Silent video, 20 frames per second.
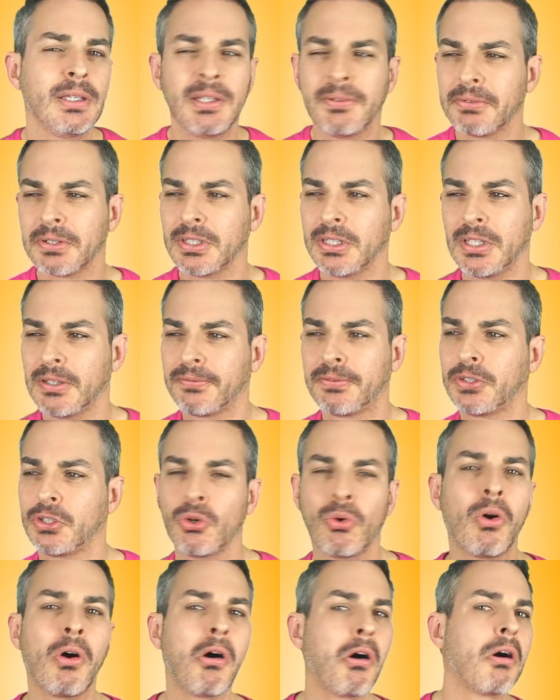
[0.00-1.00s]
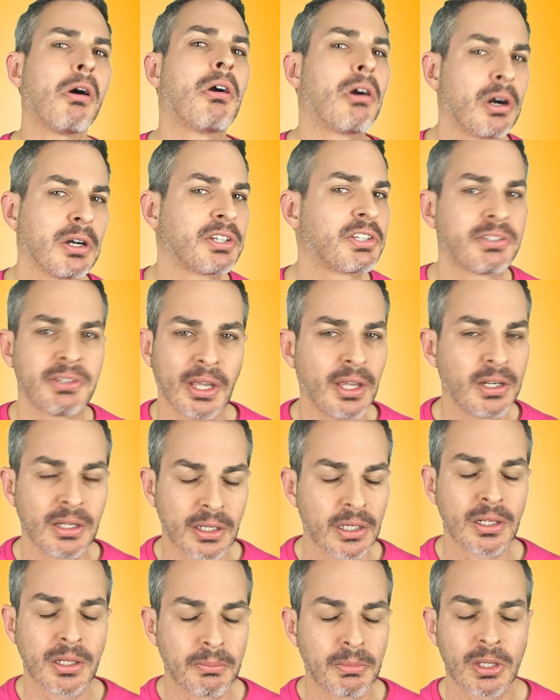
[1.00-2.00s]
even if you are standing
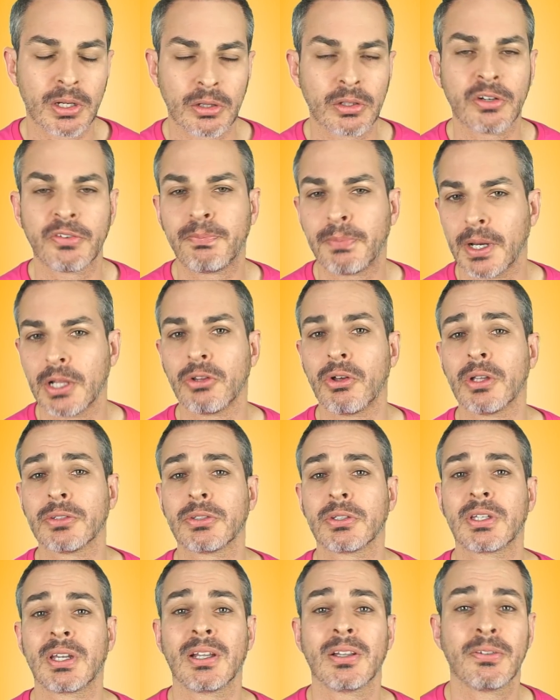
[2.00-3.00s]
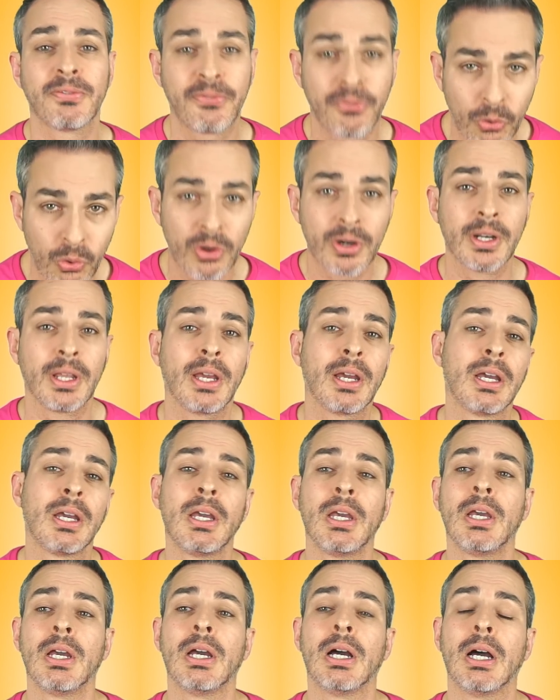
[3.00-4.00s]
in the middle of Palo Alto, California,
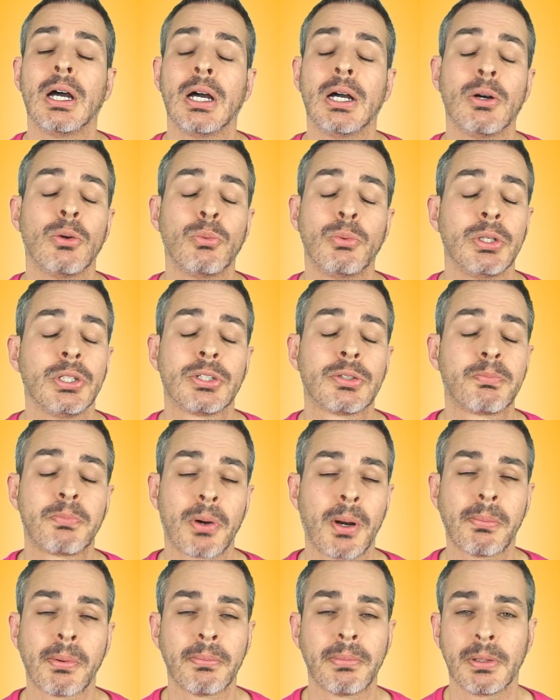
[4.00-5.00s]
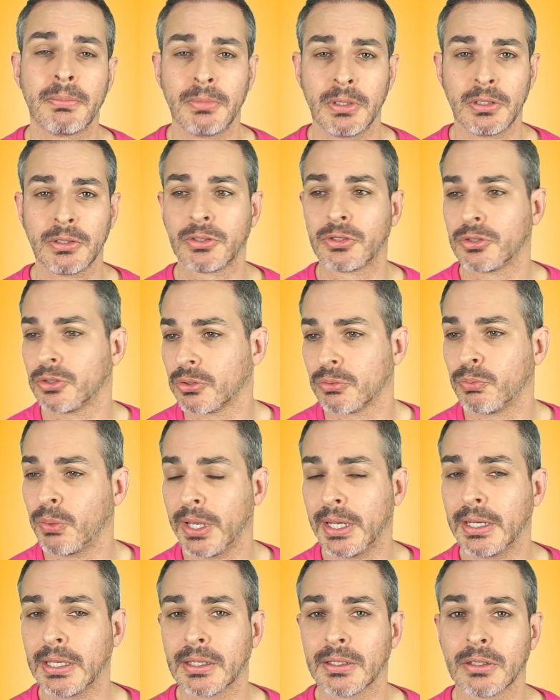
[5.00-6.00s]
which probably means you're
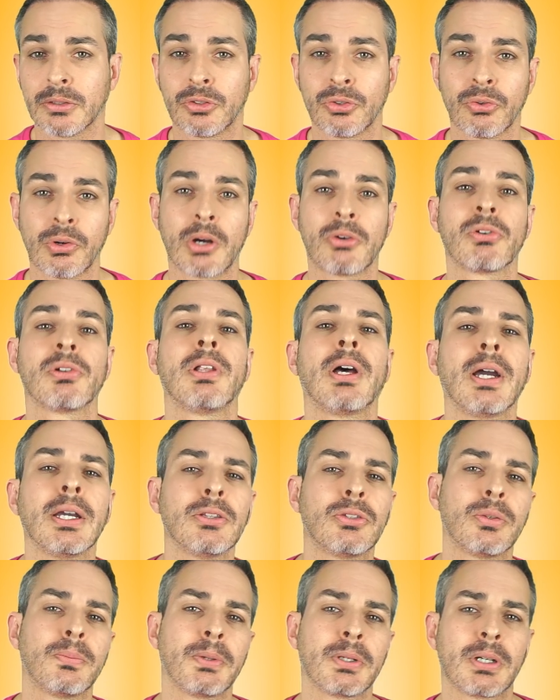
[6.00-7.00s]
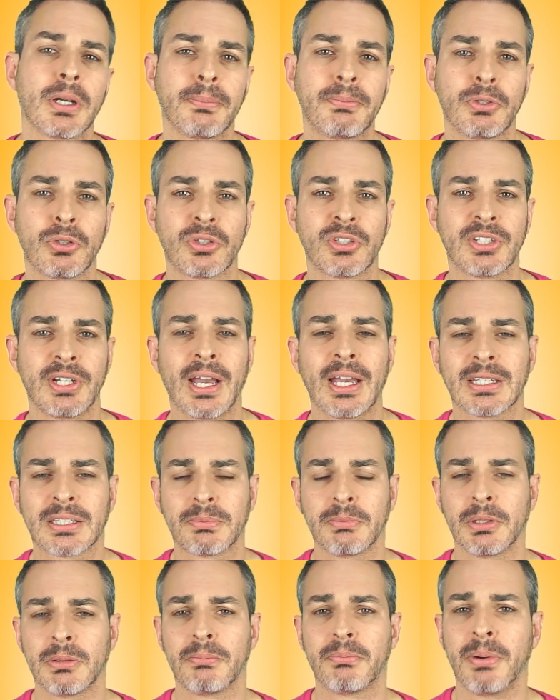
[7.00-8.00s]
waiting in a two-hour line to pick up your
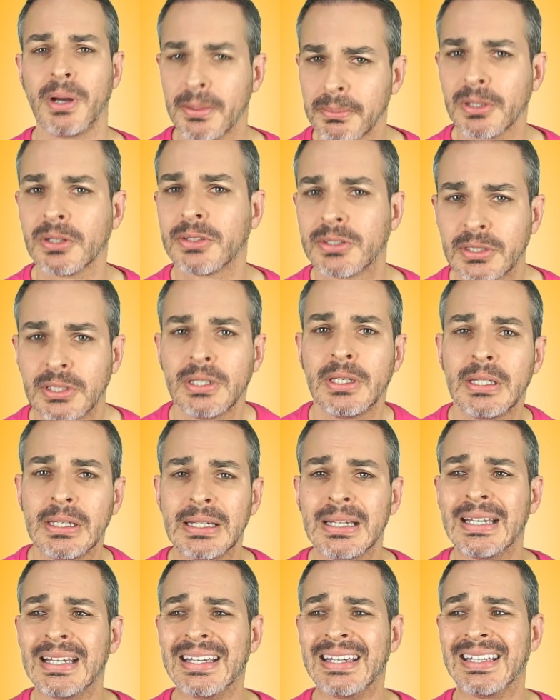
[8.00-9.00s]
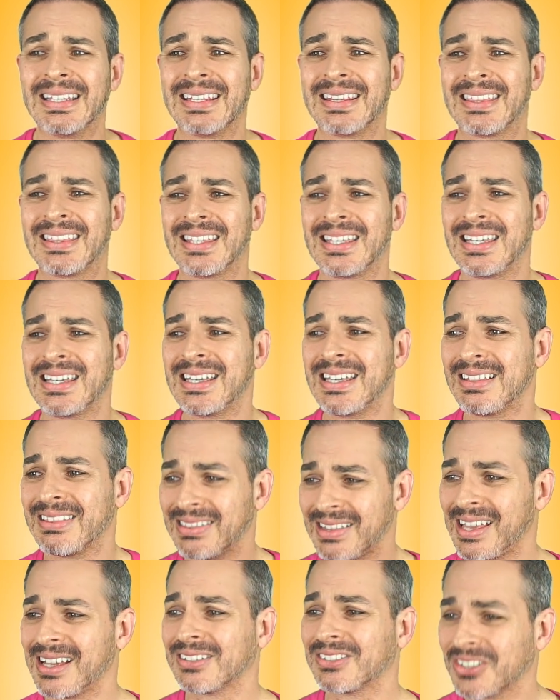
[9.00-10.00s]
jasmine bubble tea, the
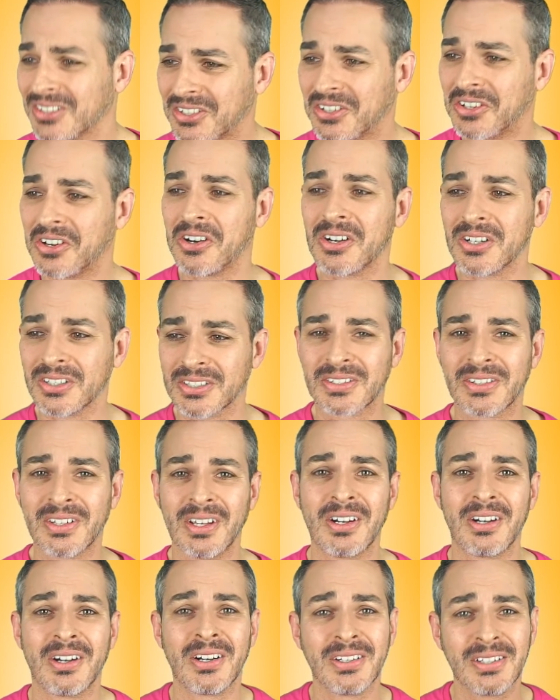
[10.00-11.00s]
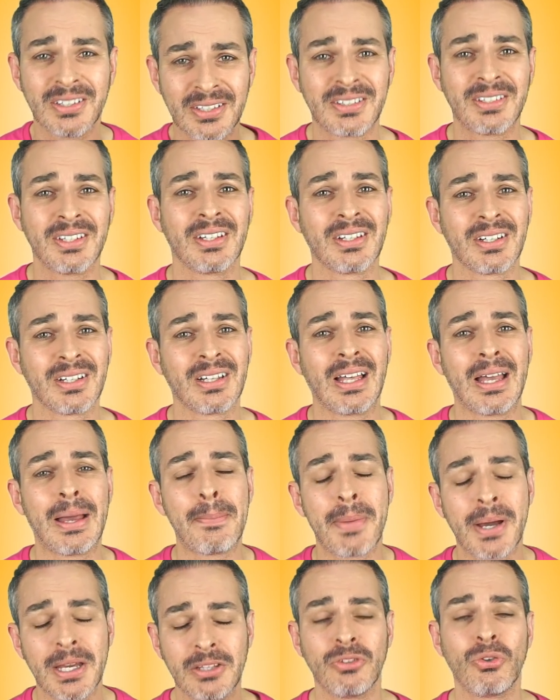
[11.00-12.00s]
electric cars there are still a
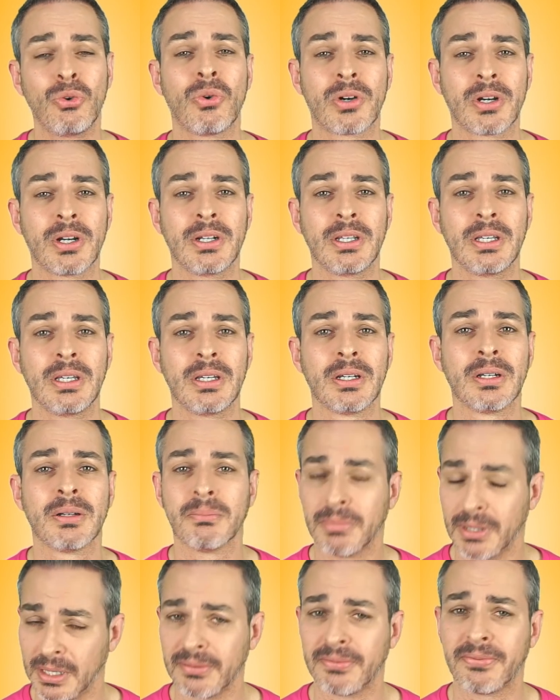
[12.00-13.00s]
minority by